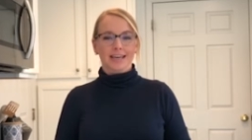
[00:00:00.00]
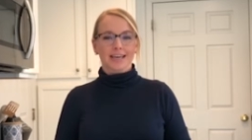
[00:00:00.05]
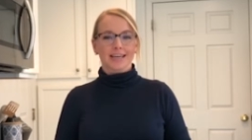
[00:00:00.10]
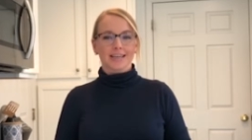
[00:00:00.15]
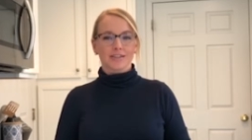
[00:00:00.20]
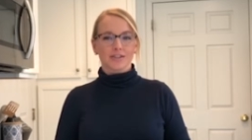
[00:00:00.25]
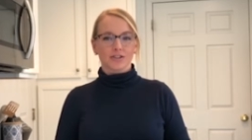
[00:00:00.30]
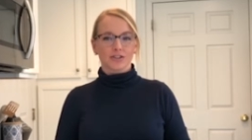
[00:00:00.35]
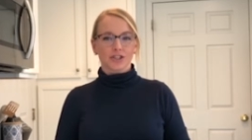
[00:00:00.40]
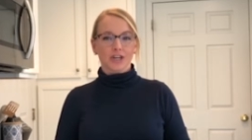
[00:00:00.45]

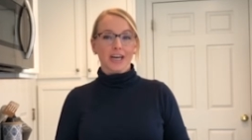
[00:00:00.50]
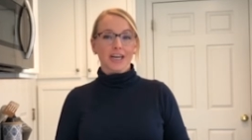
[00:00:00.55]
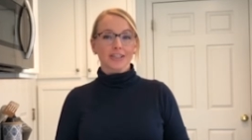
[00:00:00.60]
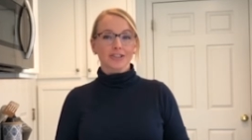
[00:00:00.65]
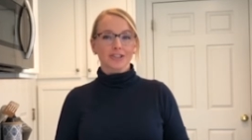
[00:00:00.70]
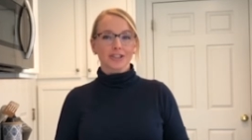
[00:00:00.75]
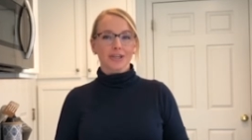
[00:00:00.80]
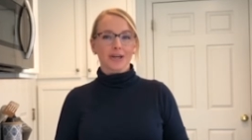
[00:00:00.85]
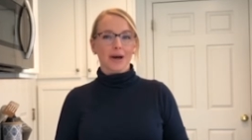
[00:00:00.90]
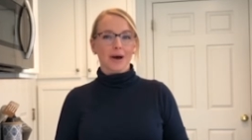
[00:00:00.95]
is
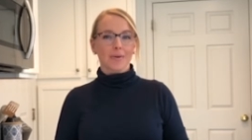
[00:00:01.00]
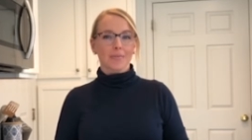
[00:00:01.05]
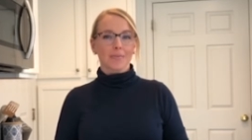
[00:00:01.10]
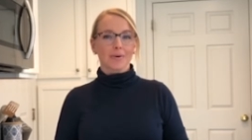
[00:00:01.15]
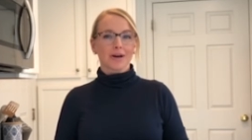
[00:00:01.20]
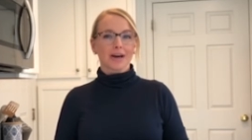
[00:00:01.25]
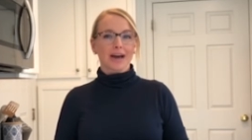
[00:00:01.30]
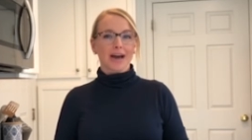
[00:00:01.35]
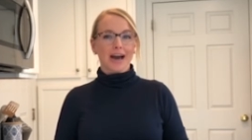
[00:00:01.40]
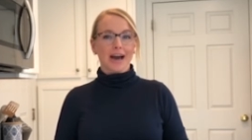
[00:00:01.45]
changing up
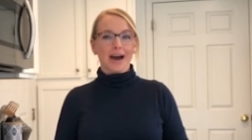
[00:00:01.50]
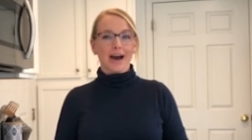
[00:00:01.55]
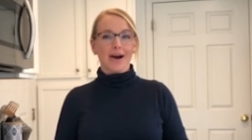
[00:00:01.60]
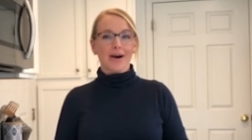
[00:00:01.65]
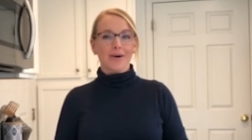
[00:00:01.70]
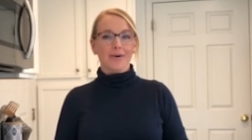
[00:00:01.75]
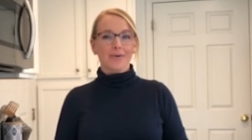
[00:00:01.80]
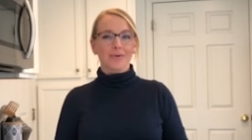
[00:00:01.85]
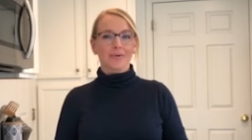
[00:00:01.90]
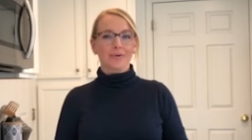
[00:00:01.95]

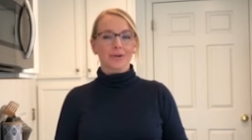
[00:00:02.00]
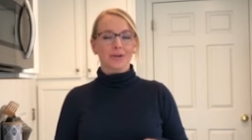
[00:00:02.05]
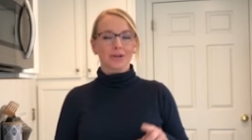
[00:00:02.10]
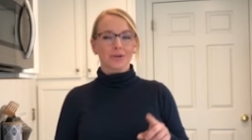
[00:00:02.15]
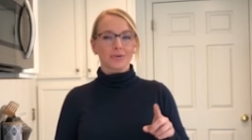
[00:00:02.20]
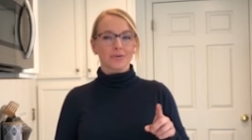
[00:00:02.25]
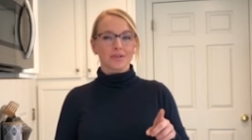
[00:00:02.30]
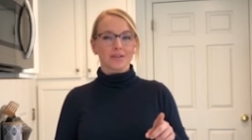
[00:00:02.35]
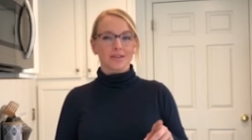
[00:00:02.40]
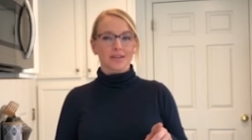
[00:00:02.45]
how
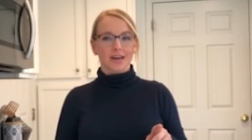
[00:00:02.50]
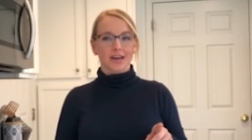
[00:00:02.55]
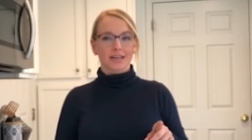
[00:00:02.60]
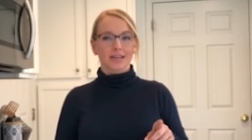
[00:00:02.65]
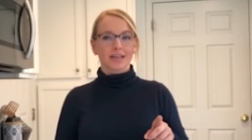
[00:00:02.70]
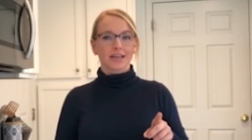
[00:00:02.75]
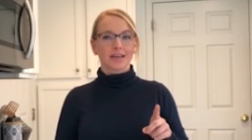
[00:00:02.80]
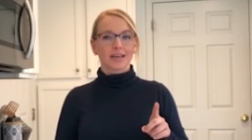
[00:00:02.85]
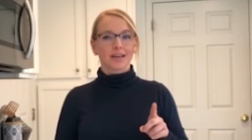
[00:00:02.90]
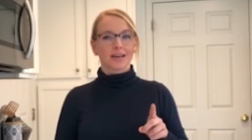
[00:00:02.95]
you
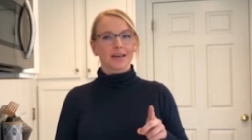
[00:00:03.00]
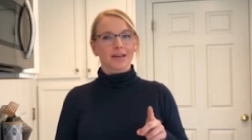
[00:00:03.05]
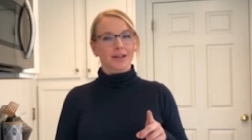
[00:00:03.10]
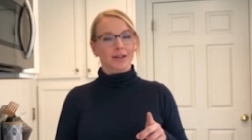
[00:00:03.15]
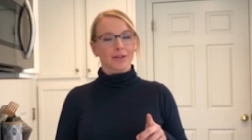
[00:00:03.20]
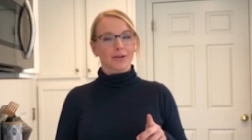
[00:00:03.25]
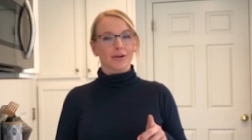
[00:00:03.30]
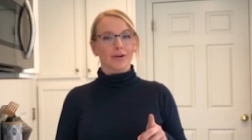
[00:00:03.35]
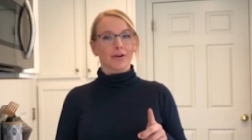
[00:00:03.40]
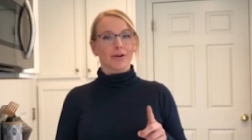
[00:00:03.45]
study,
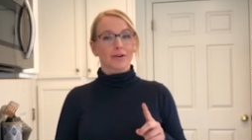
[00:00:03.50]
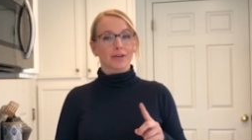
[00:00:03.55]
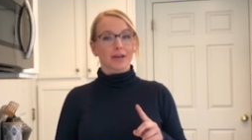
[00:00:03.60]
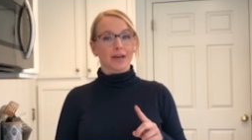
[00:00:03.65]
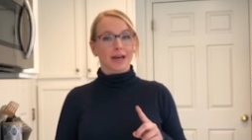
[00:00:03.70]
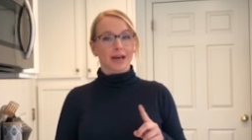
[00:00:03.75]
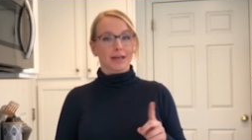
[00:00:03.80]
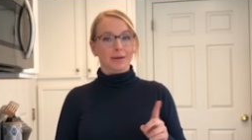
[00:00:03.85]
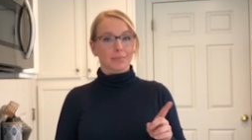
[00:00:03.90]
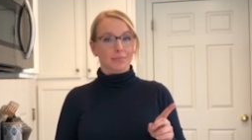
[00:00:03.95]
learn, and